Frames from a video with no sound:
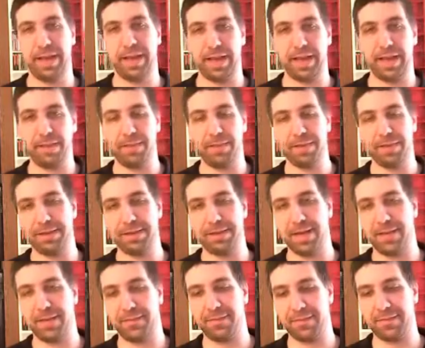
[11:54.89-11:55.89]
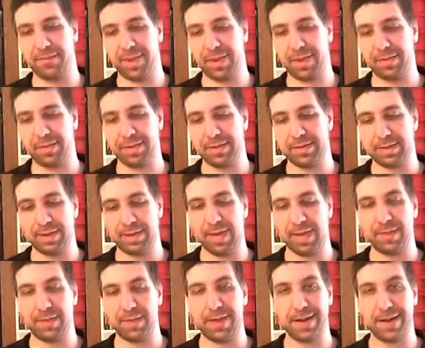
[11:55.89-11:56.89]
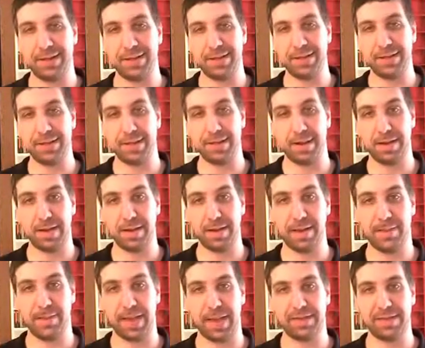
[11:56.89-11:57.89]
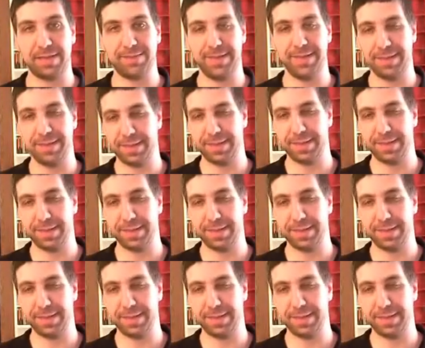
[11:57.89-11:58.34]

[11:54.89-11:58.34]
8-bit stuff that was just laying around in his basement.